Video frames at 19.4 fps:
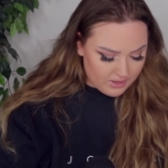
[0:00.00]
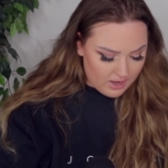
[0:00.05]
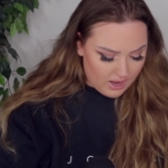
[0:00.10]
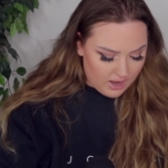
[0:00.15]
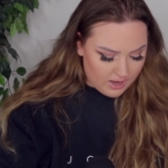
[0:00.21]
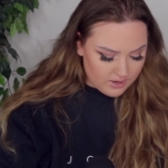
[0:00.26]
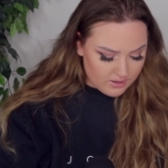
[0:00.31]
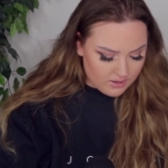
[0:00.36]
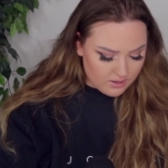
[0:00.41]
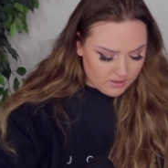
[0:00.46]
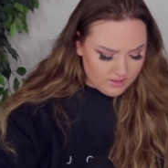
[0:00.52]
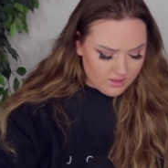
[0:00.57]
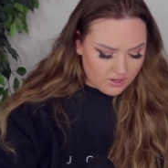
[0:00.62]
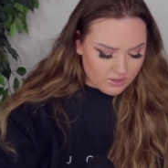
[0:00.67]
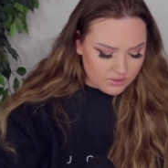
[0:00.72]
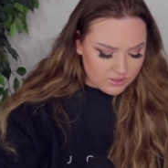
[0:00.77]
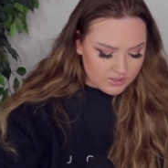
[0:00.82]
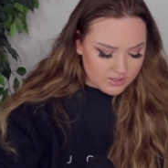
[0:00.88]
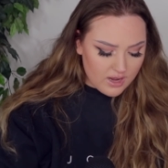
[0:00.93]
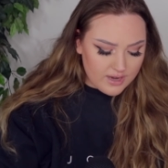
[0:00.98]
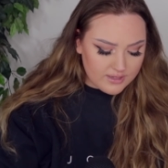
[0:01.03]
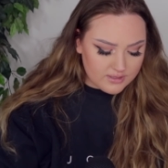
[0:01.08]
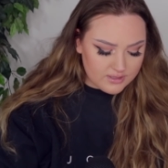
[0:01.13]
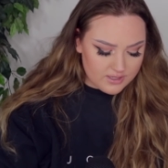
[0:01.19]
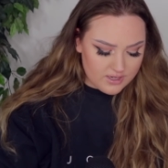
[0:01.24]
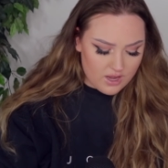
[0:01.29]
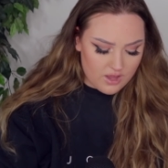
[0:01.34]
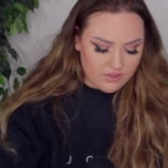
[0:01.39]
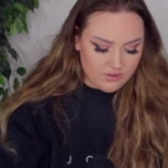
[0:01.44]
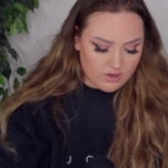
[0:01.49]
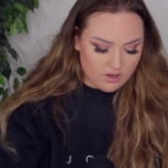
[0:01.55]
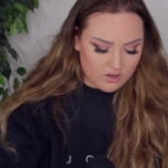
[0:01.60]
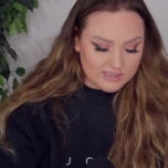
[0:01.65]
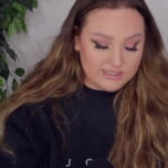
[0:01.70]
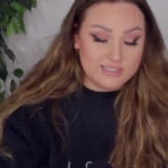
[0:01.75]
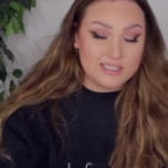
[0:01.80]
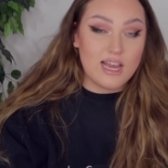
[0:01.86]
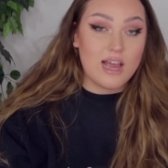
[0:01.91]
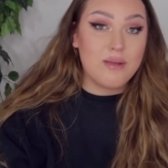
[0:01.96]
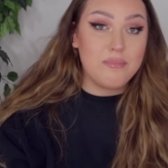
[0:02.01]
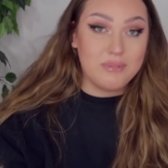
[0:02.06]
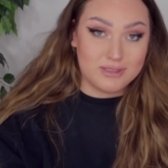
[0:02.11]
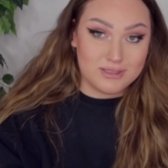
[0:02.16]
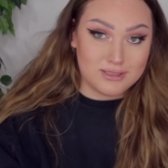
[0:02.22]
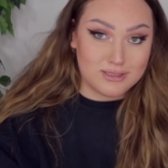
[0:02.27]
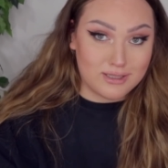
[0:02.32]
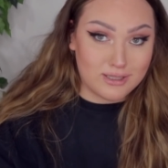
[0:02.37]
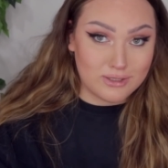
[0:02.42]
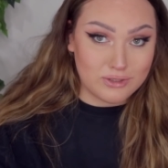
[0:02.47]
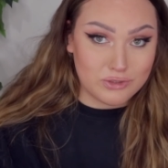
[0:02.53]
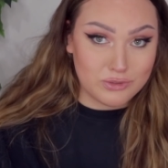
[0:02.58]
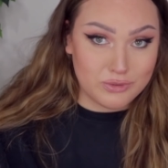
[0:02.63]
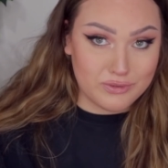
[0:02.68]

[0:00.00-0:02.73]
And There Slides the Other. A diamond statue